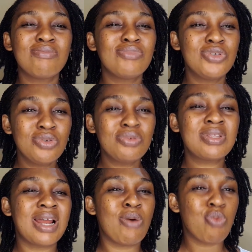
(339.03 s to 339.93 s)
you know,
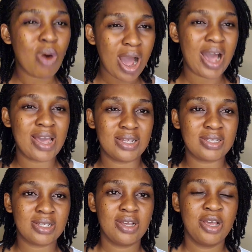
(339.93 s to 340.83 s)
that are
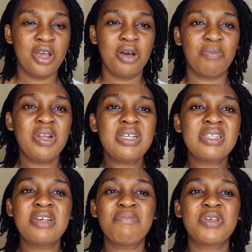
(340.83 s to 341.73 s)
wise. But let's
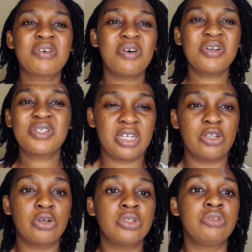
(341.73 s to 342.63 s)
say because they
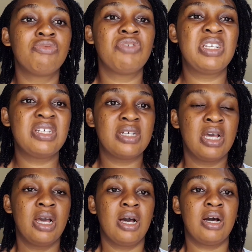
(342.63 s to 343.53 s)
don't really
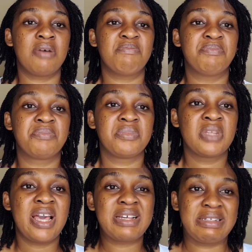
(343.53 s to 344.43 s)

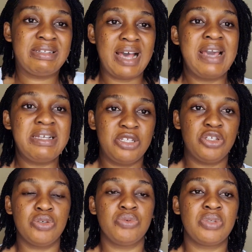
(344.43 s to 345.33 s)
excite
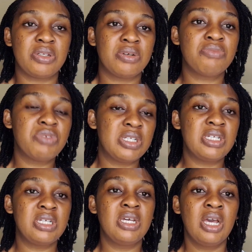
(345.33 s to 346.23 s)
you, they don't
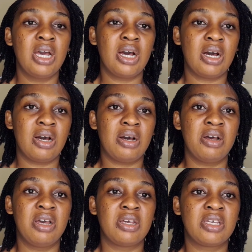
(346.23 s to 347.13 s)
really
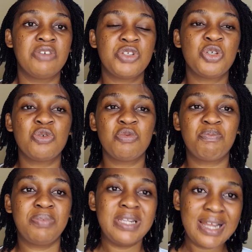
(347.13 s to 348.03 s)
gives you
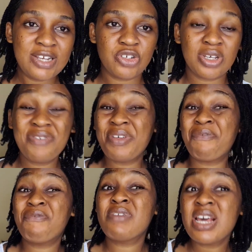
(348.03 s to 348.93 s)
pleasure, give the
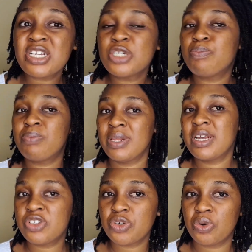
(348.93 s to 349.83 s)
flesh
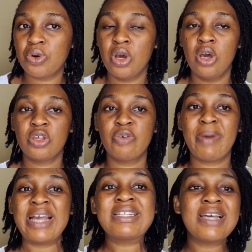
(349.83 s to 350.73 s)
pleasure, you
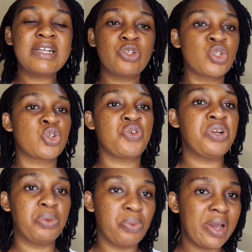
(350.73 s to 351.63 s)
might tend to scroll
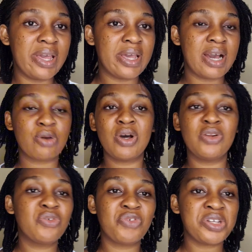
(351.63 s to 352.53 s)
away and go and
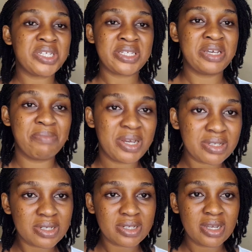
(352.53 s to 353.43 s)
look for
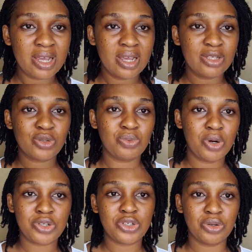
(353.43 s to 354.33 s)
entertainment to
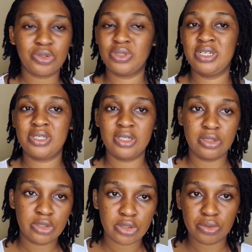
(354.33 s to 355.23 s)
watch or to listen
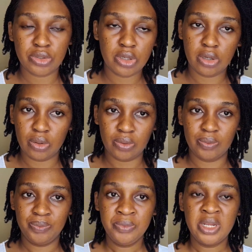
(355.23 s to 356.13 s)
to. No,
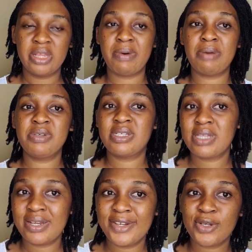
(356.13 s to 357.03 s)
the Bible is
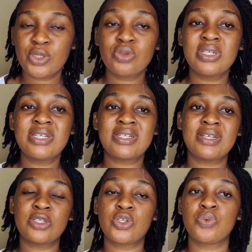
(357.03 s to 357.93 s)
telling us to
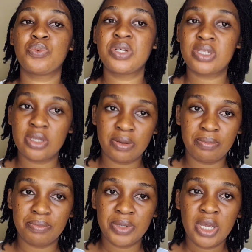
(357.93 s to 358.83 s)
listen to
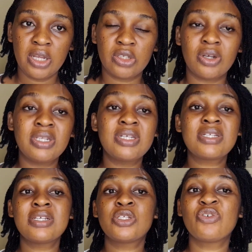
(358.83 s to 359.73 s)
wisdom. Don't
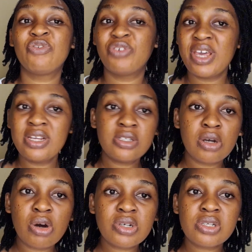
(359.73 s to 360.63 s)
listen to vain
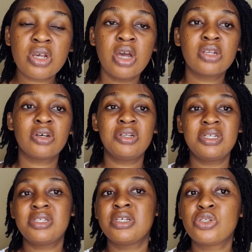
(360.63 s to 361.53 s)
talks. Don't
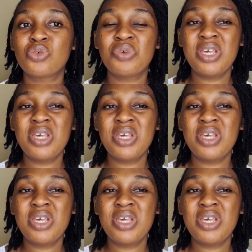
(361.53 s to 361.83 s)
listen to